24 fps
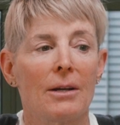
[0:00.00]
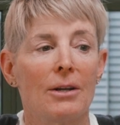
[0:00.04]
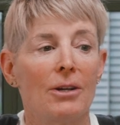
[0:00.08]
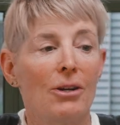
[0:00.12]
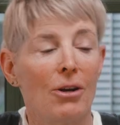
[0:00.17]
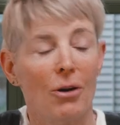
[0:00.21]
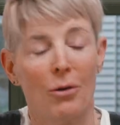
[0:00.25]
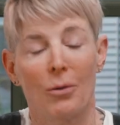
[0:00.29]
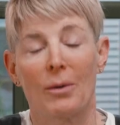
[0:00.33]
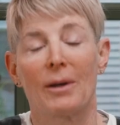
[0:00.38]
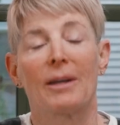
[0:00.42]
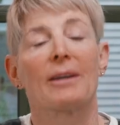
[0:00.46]

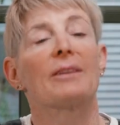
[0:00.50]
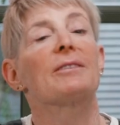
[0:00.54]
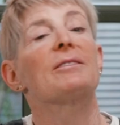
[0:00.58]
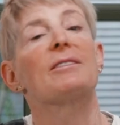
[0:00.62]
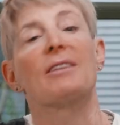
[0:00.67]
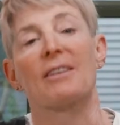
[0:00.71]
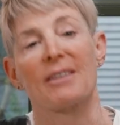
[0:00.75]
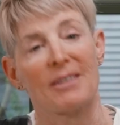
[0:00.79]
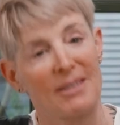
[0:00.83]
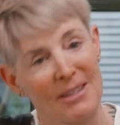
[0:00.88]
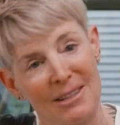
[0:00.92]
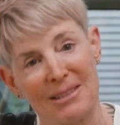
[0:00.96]
know we
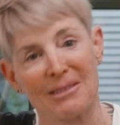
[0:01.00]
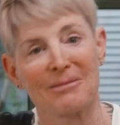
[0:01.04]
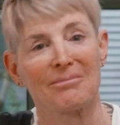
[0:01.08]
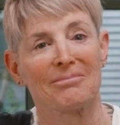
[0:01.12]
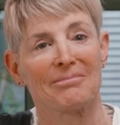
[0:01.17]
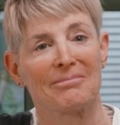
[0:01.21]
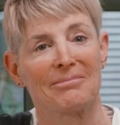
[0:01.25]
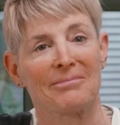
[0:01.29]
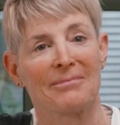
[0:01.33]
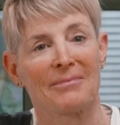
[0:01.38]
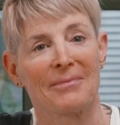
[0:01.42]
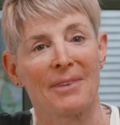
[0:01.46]
exist
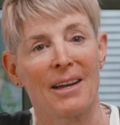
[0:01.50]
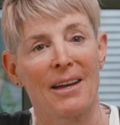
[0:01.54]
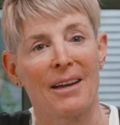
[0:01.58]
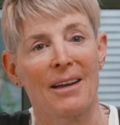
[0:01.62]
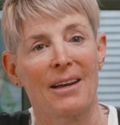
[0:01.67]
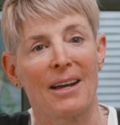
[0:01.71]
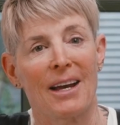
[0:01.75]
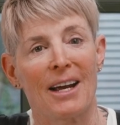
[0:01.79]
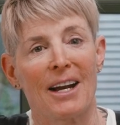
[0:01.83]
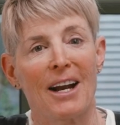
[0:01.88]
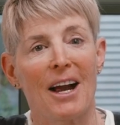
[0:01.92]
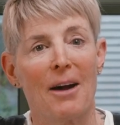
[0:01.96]

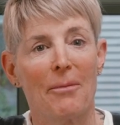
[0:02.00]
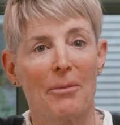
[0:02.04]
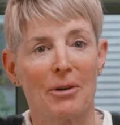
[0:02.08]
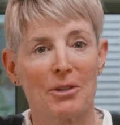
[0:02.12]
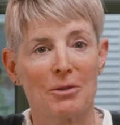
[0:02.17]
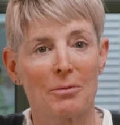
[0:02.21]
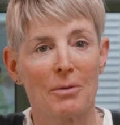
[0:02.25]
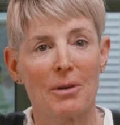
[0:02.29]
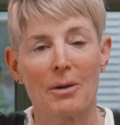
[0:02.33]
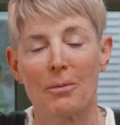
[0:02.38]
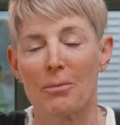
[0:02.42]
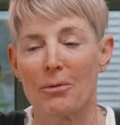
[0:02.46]
and how
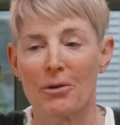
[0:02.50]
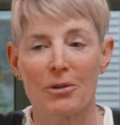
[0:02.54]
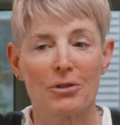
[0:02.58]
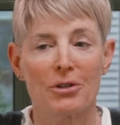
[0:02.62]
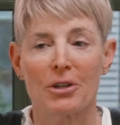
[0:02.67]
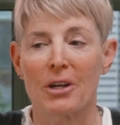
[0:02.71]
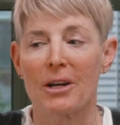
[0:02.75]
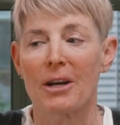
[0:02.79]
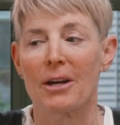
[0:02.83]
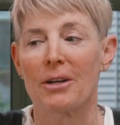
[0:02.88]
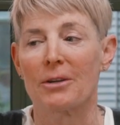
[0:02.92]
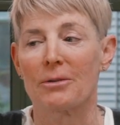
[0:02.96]
much we
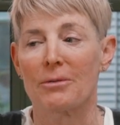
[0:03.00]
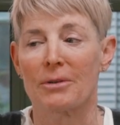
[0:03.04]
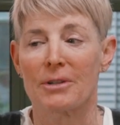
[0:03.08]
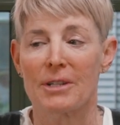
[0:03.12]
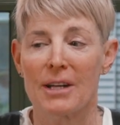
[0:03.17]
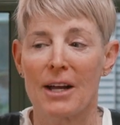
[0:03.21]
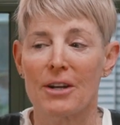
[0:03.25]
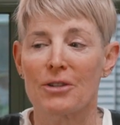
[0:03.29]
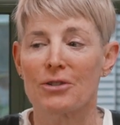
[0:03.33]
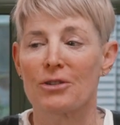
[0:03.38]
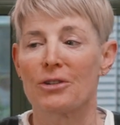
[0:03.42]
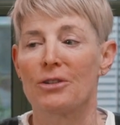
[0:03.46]
appreciate your
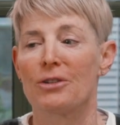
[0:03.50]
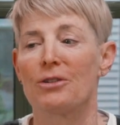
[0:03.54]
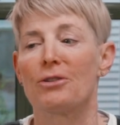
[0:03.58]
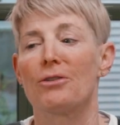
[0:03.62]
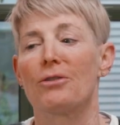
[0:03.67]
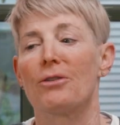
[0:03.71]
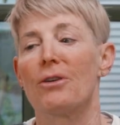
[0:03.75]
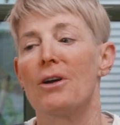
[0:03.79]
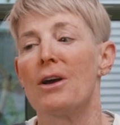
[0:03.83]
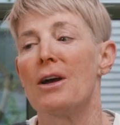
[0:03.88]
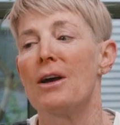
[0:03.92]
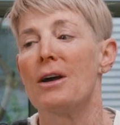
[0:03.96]
attention,
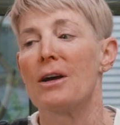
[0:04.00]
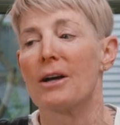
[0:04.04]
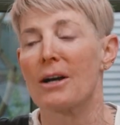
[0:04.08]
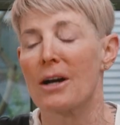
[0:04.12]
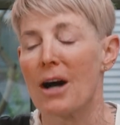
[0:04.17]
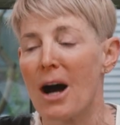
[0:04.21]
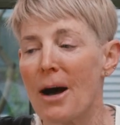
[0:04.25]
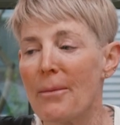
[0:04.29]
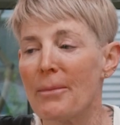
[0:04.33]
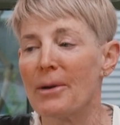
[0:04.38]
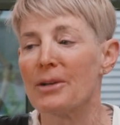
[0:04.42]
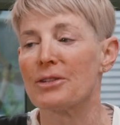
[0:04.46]
your
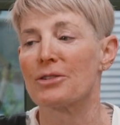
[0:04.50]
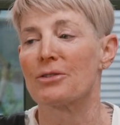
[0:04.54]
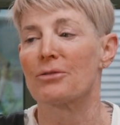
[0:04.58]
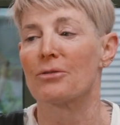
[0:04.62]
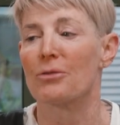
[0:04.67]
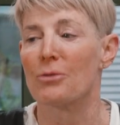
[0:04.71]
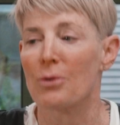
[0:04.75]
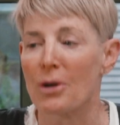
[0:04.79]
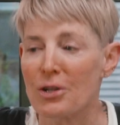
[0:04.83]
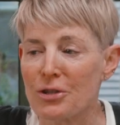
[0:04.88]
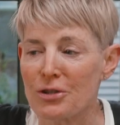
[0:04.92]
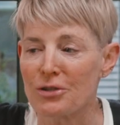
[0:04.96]
comments, your
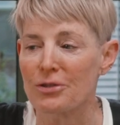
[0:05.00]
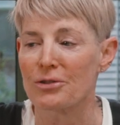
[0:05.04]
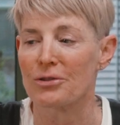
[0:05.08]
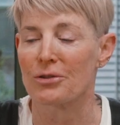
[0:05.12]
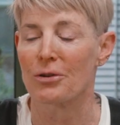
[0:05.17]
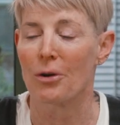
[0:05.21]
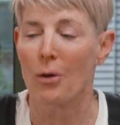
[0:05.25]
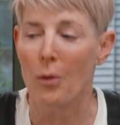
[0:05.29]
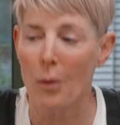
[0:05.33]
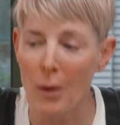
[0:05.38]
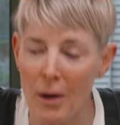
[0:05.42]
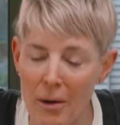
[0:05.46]
questions,
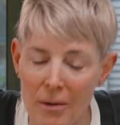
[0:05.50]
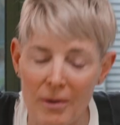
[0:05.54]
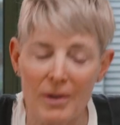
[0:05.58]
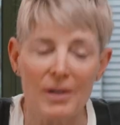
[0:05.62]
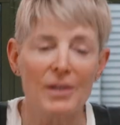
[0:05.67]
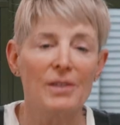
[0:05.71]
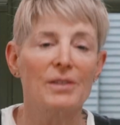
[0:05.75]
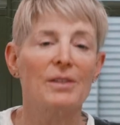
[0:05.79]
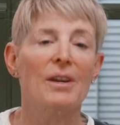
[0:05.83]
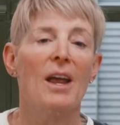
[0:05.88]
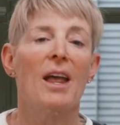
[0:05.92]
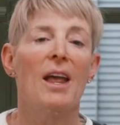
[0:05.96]
your queries.